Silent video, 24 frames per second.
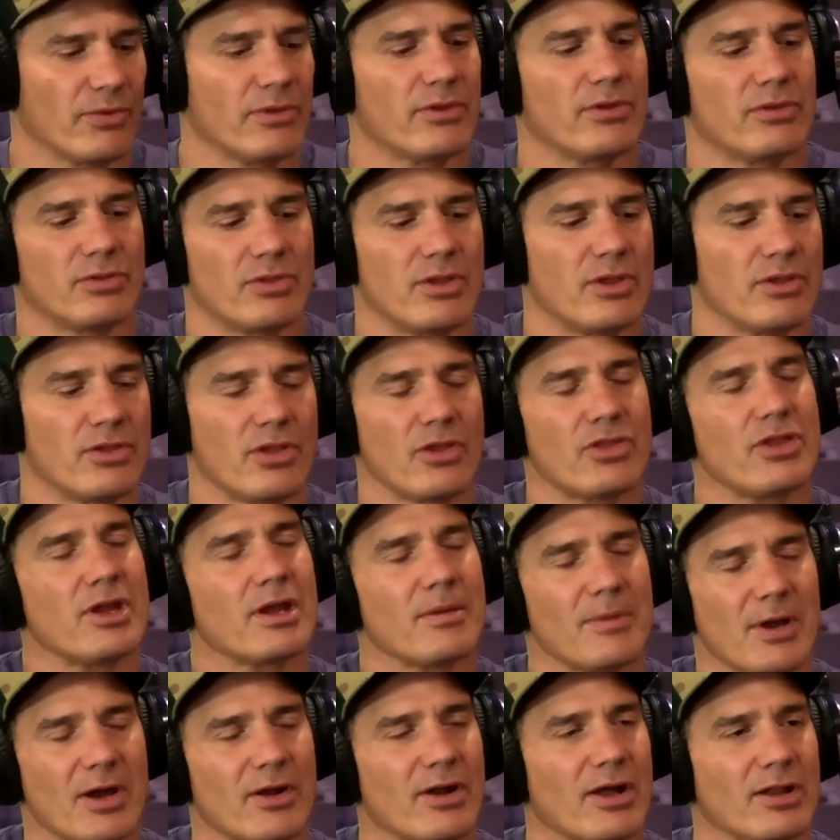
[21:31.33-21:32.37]
the
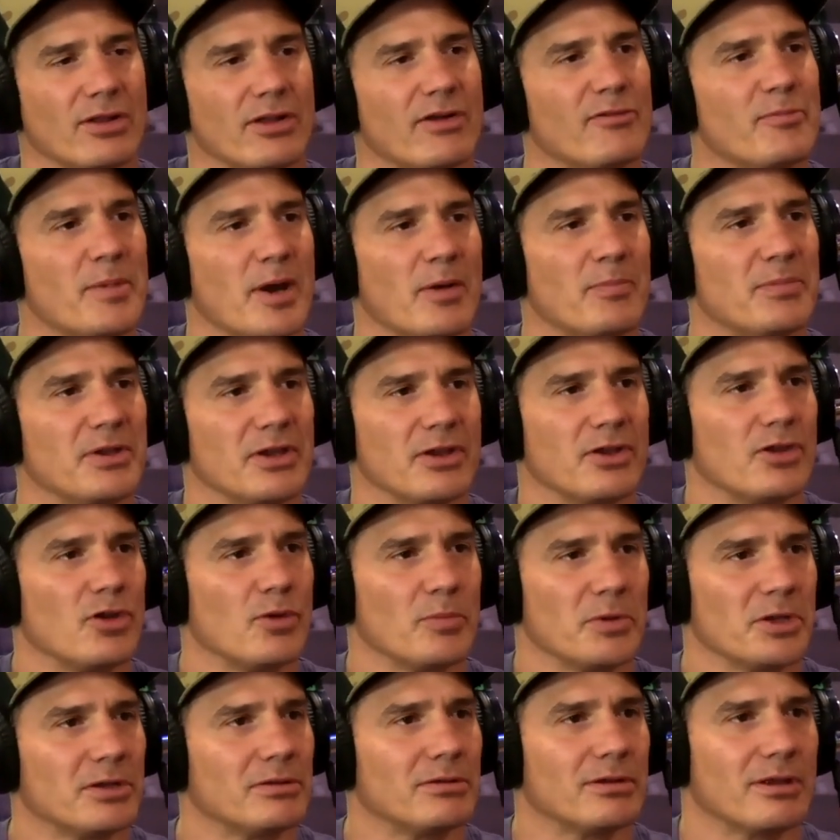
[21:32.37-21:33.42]
thing I love about being
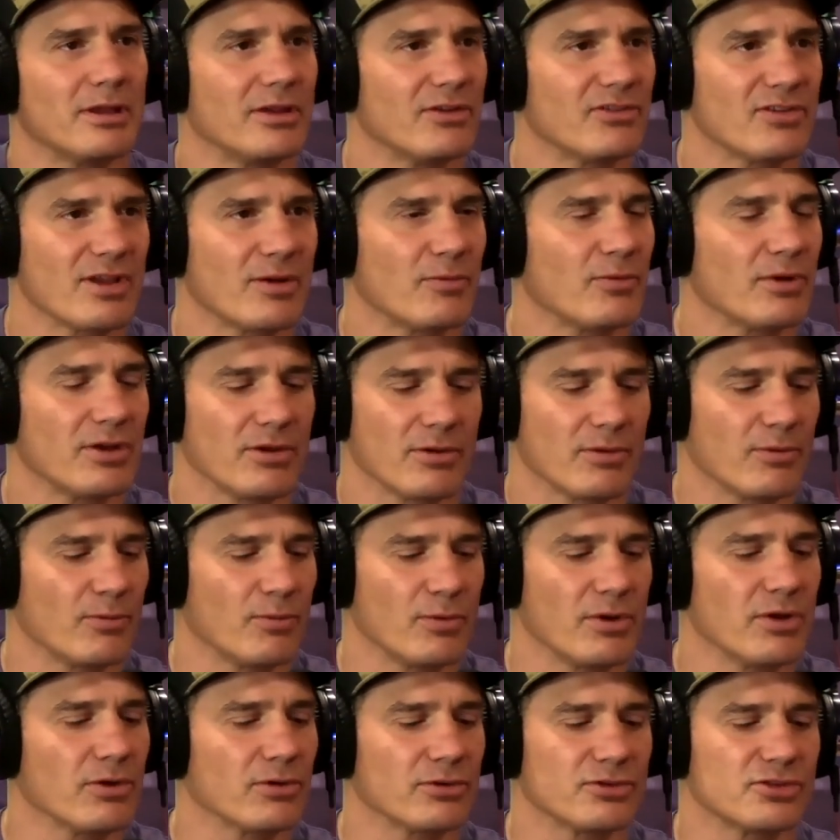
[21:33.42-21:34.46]
human is that
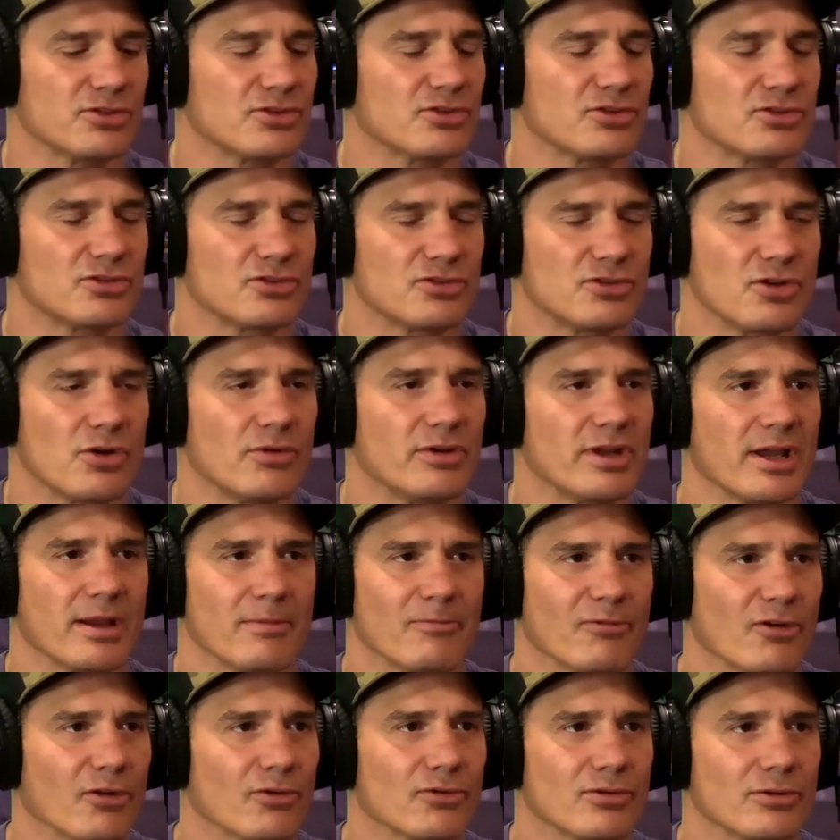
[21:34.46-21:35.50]
we are just so
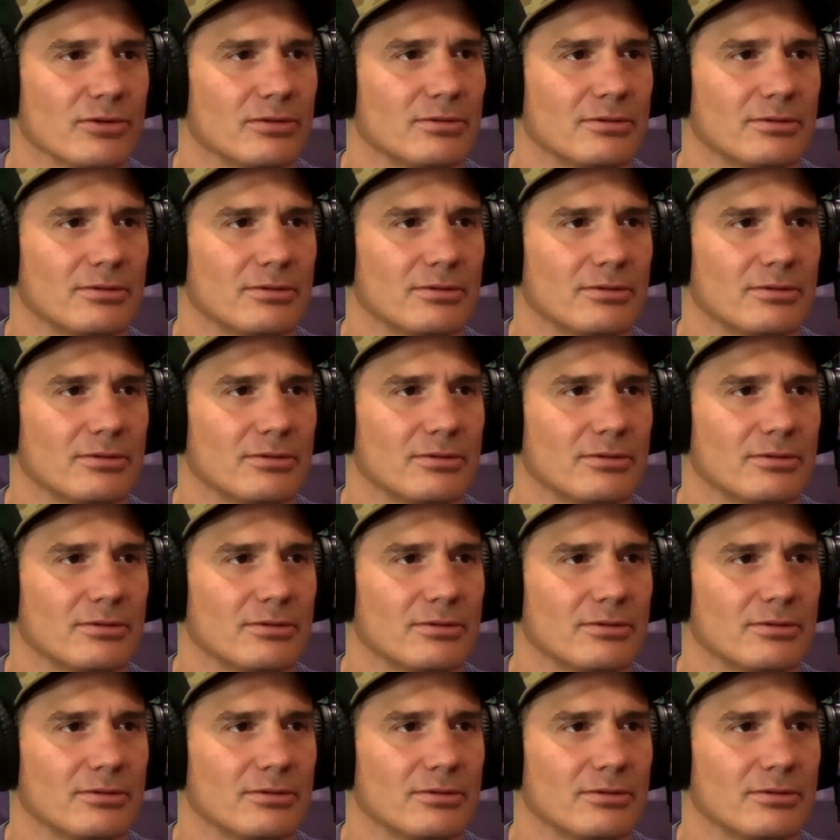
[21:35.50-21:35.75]
damn versatile.